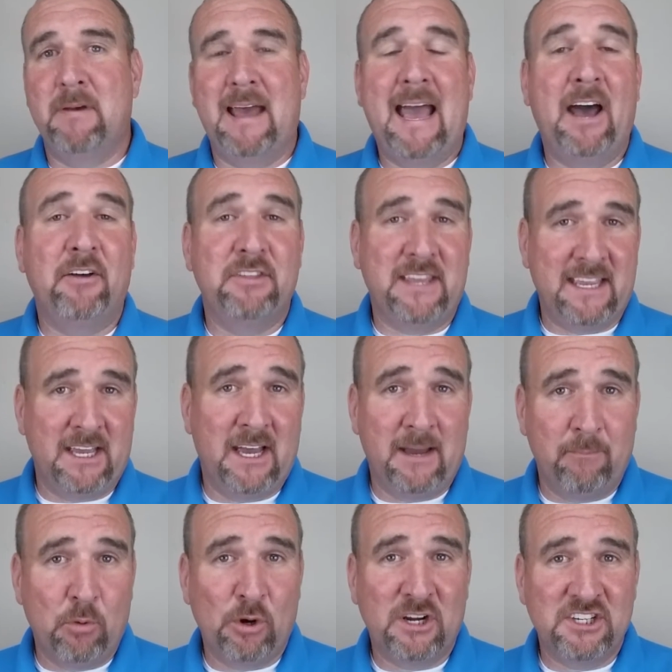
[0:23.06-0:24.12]
how the
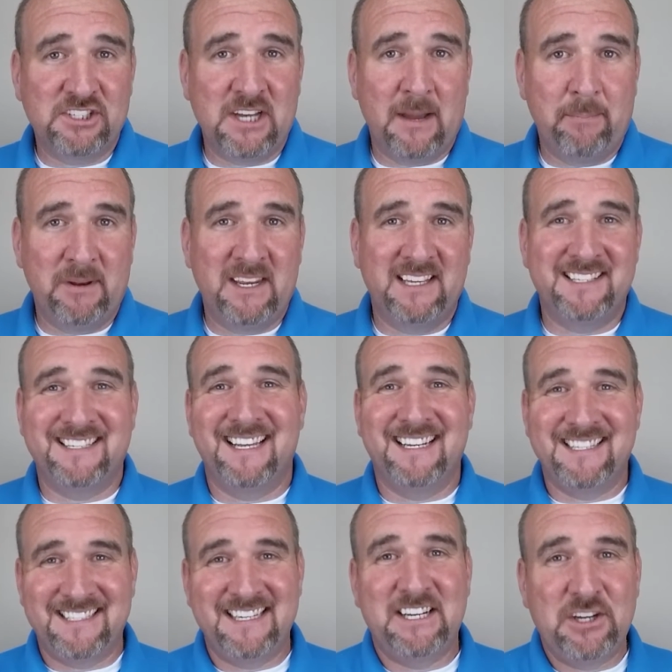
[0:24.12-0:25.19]
mortgage company is going
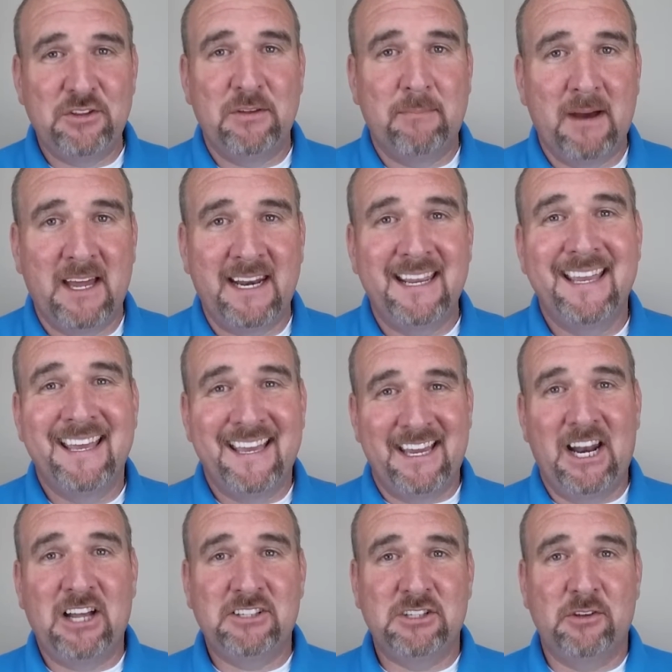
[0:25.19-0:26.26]
to send you the money,
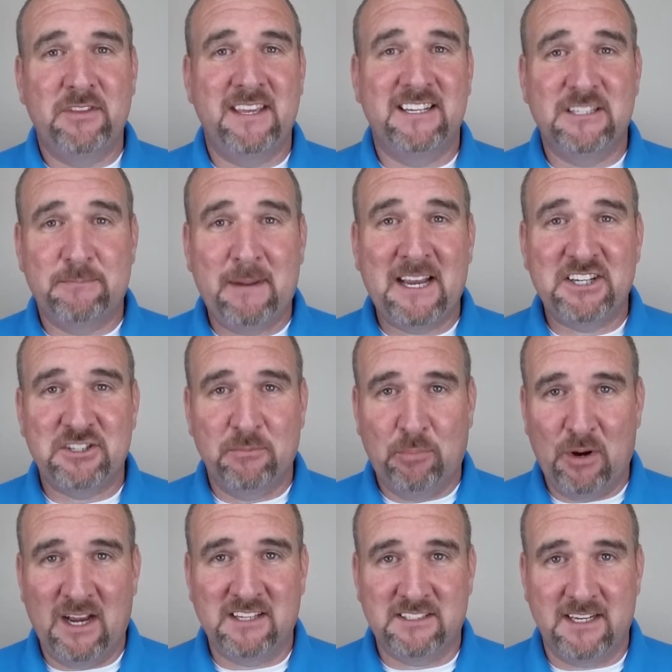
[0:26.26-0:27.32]
and also the inspection
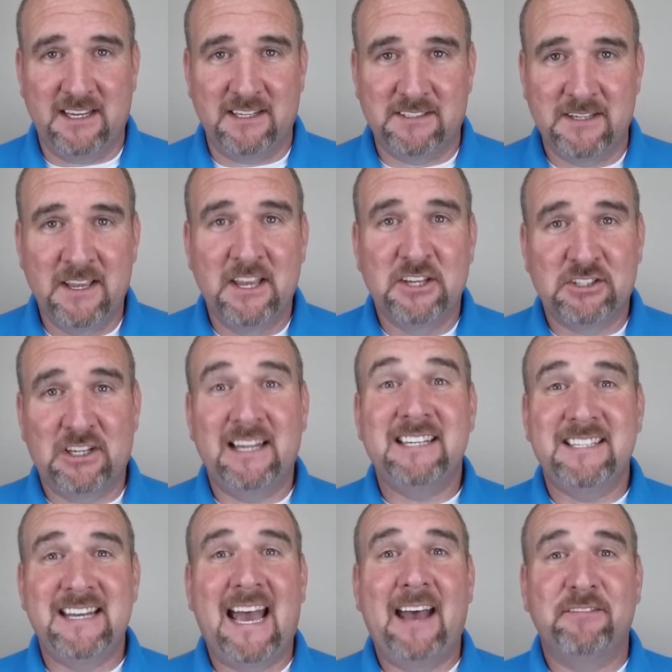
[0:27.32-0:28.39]
process. So
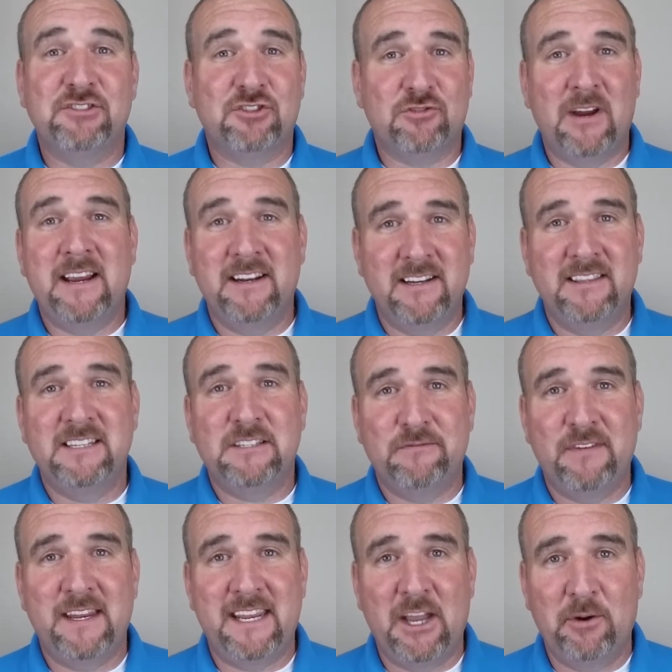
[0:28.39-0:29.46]
let's dive straight into this
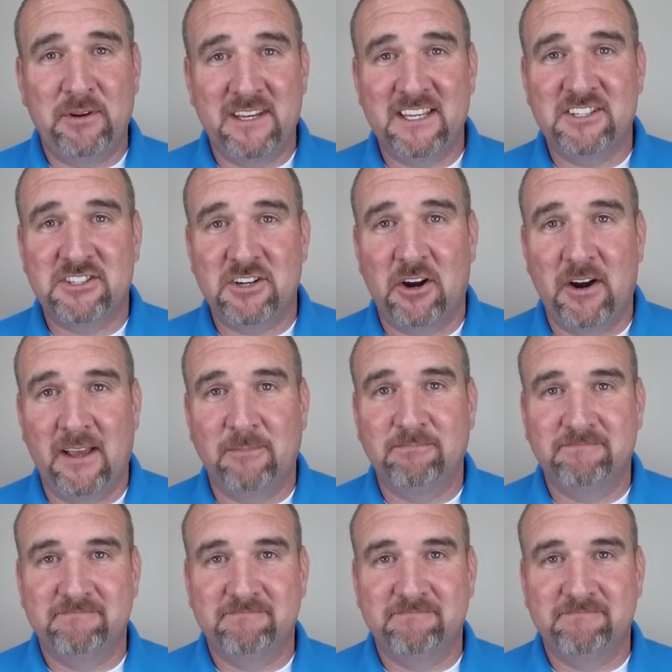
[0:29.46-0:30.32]
video and get started.